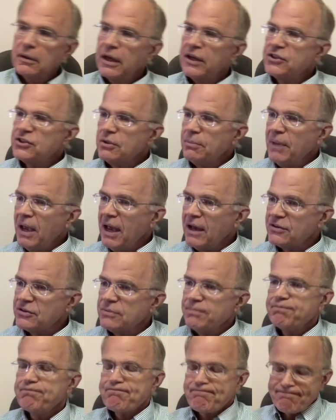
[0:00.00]
It's a
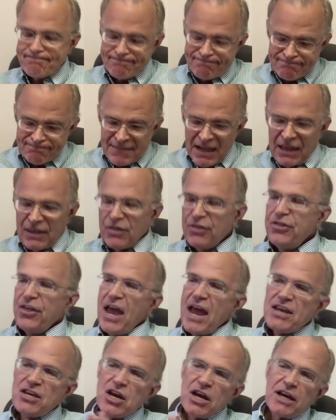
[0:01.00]
mess.
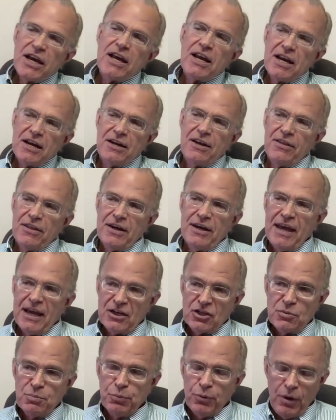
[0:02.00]
Then you get into the
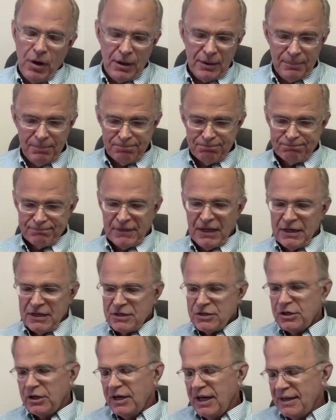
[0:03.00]
next problem.
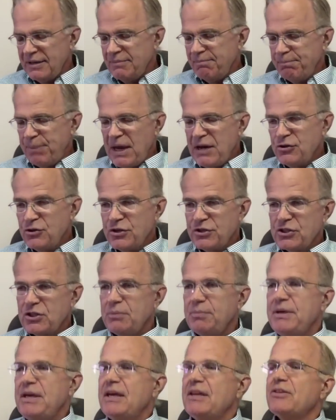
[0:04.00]
You got patients
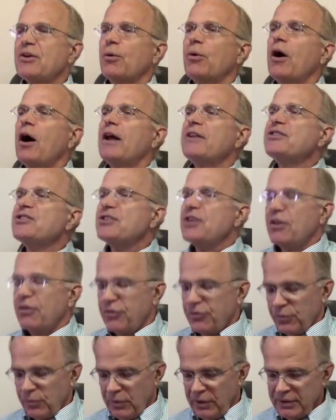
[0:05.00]
come in, they're on
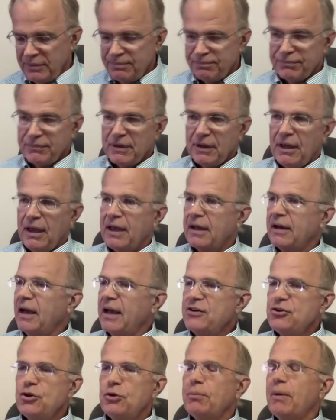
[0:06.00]
Synthroid, and
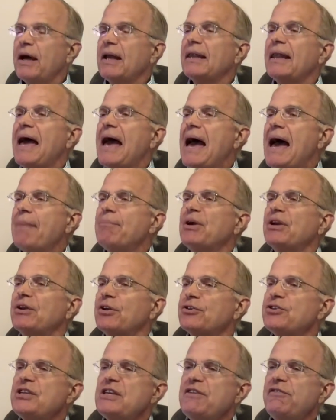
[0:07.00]
I do my lab, and
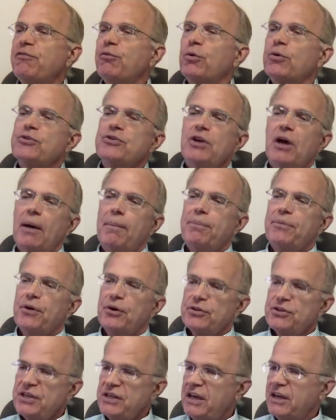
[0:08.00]
their T4 is up,
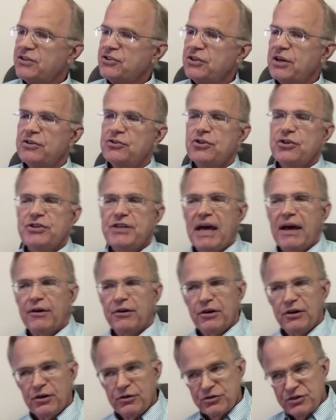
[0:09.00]
their TSH is down,
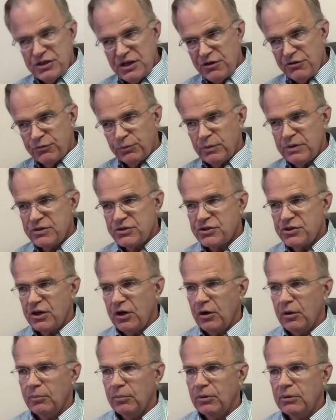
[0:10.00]
and their T3 is
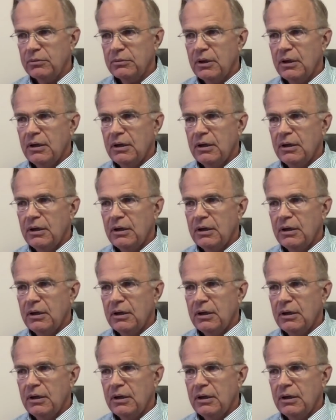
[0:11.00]
terrible.